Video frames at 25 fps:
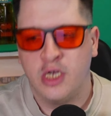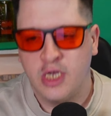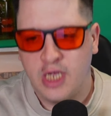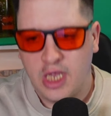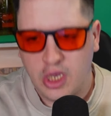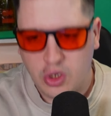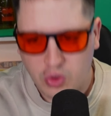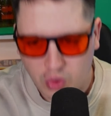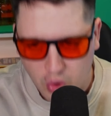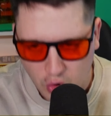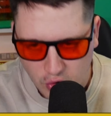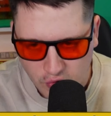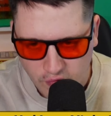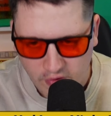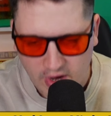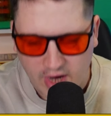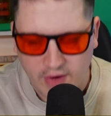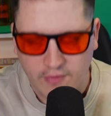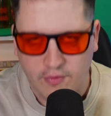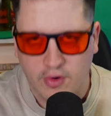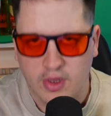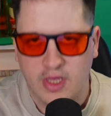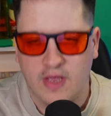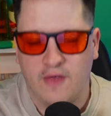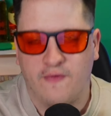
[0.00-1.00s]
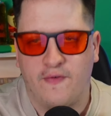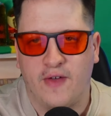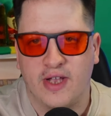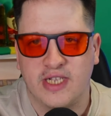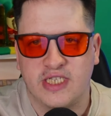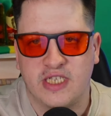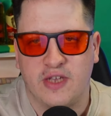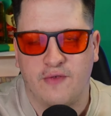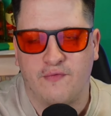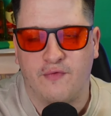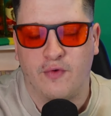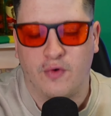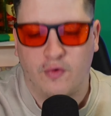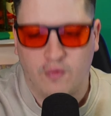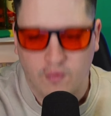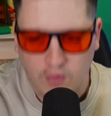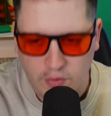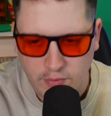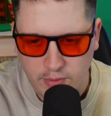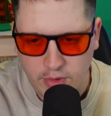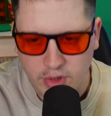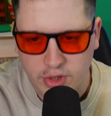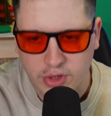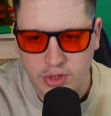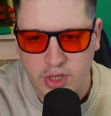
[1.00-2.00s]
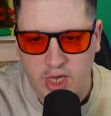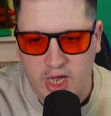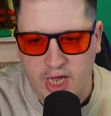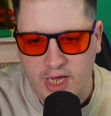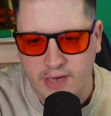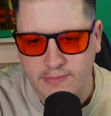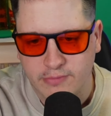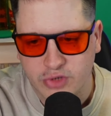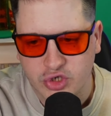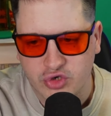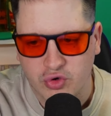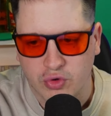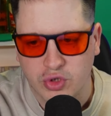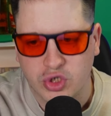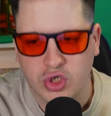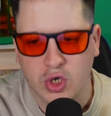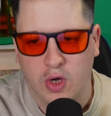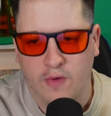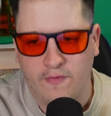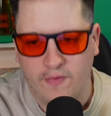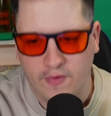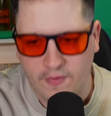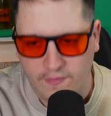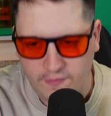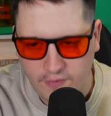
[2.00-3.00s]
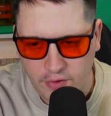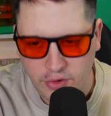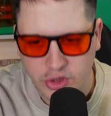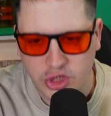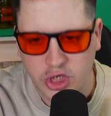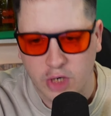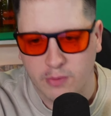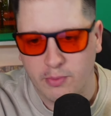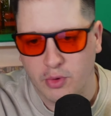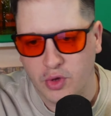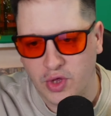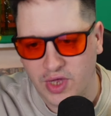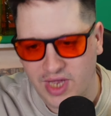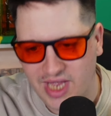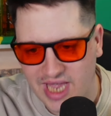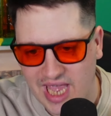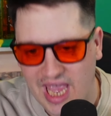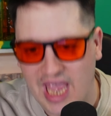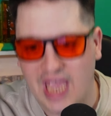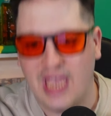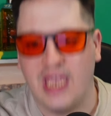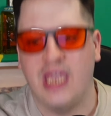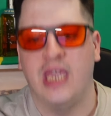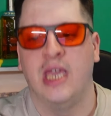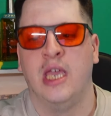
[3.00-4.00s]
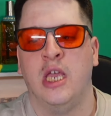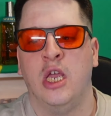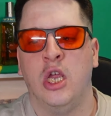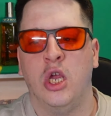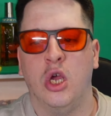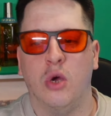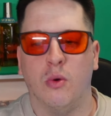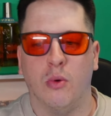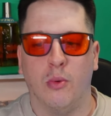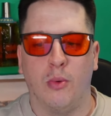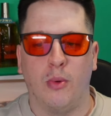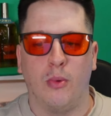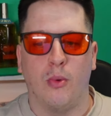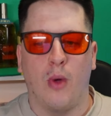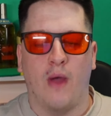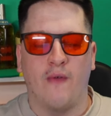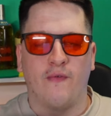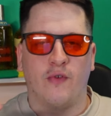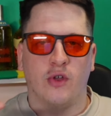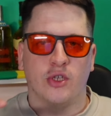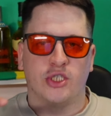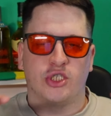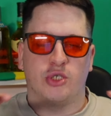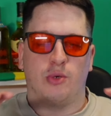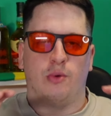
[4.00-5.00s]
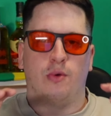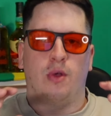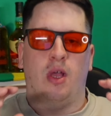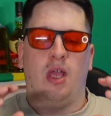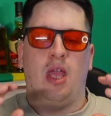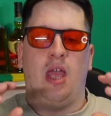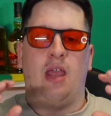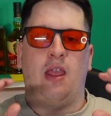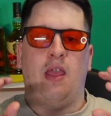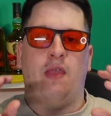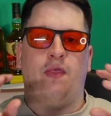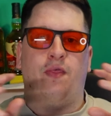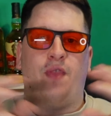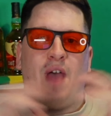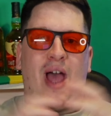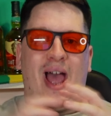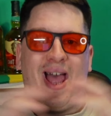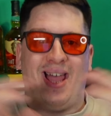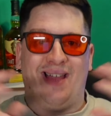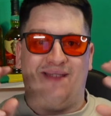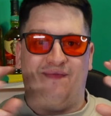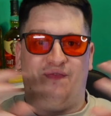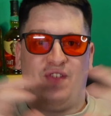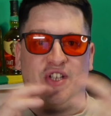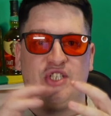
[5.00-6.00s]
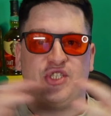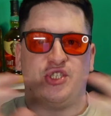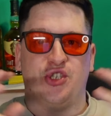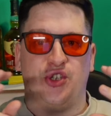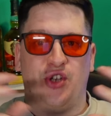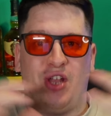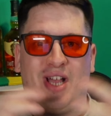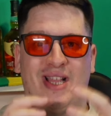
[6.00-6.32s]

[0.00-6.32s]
it could create a really effective recruitment structure for the future, but the key will be whether that vision